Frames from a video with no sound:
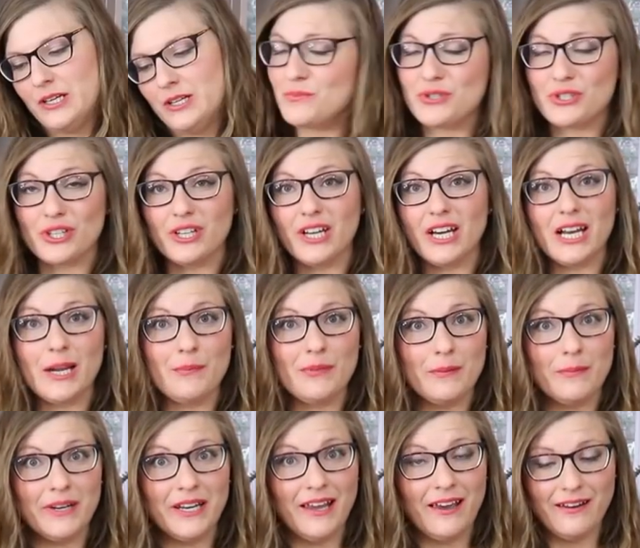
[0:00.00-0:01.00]
Just gonna cut up
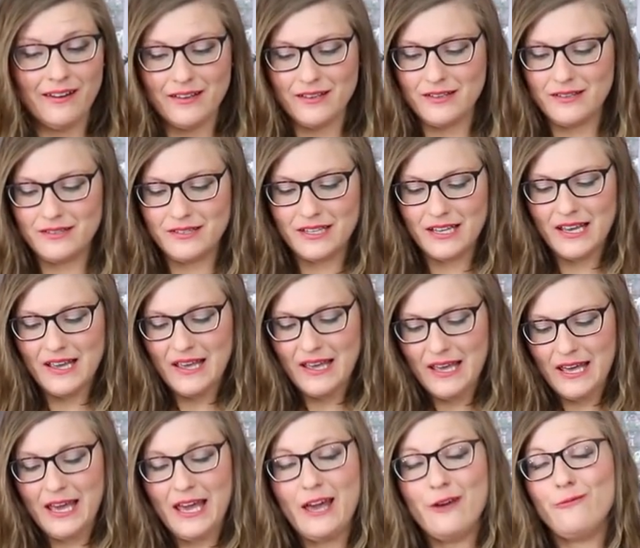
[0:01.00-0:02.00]
the bananas.
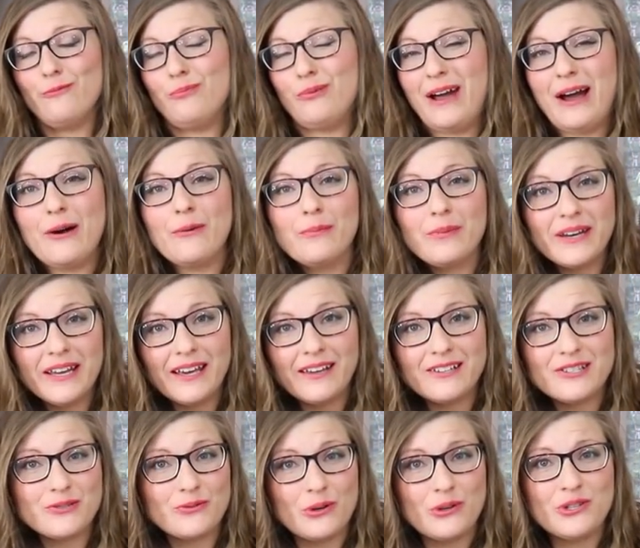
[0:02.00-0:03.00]
If brown
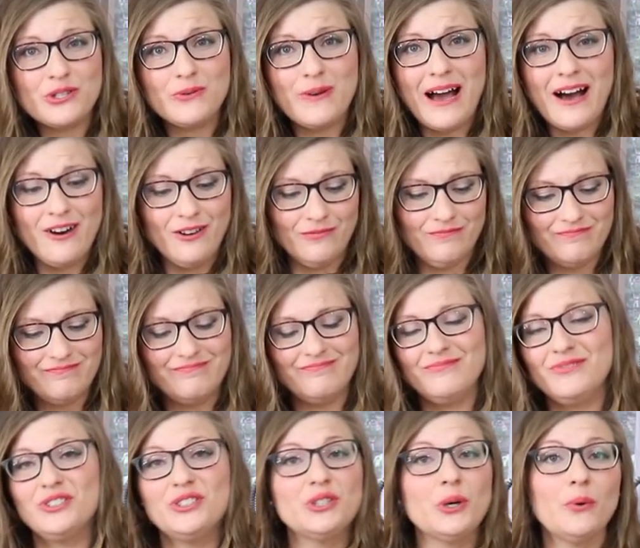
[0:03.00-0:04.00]
bananas gross you out,
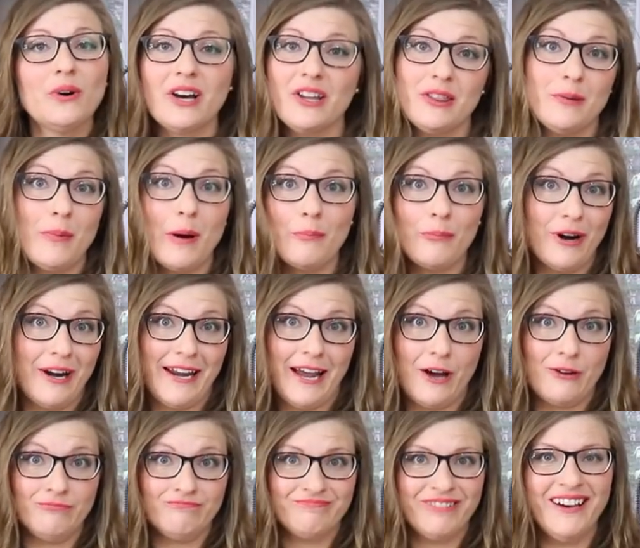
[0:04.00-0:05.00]
don't cut them up right
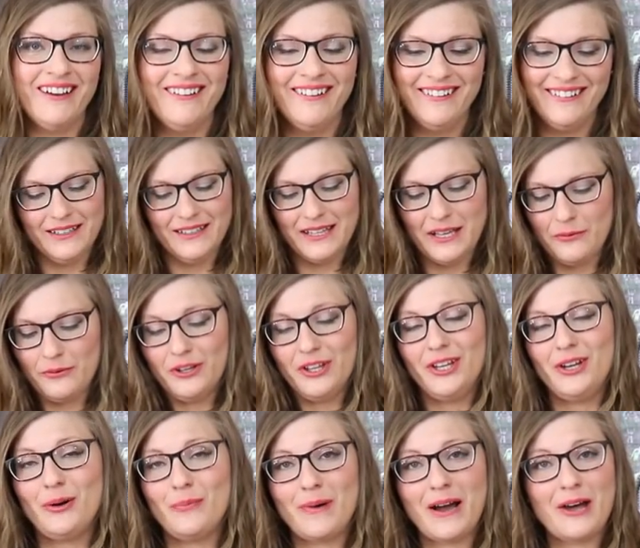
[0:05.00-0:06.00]
now. They
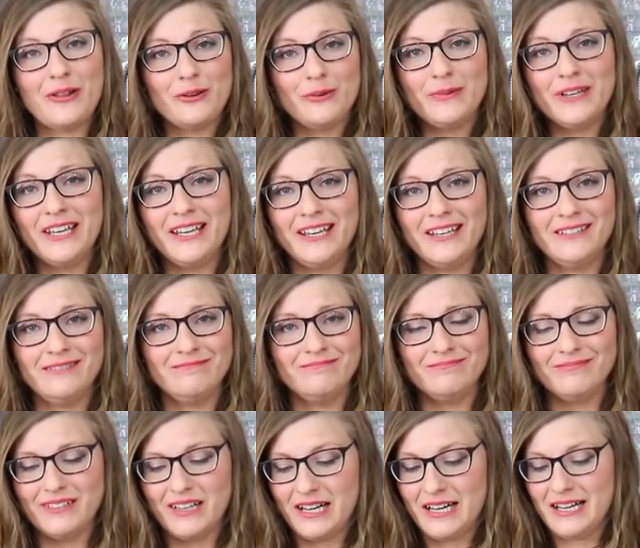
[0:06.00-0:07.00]
really don't bother me.
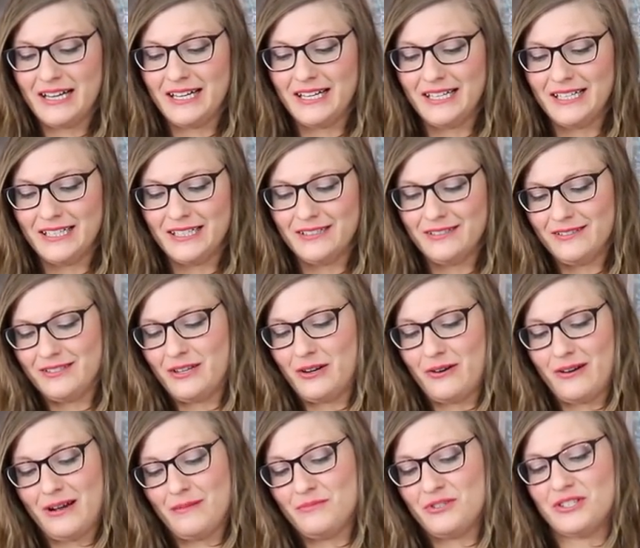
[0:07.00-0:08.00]
So
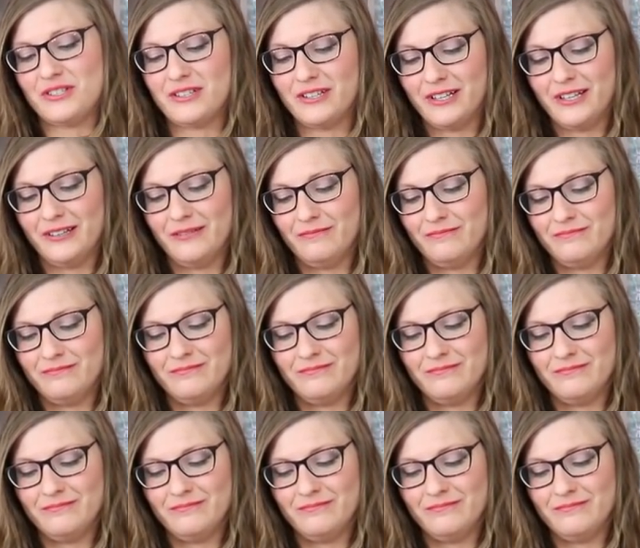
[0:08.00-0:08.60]
I'm just gonna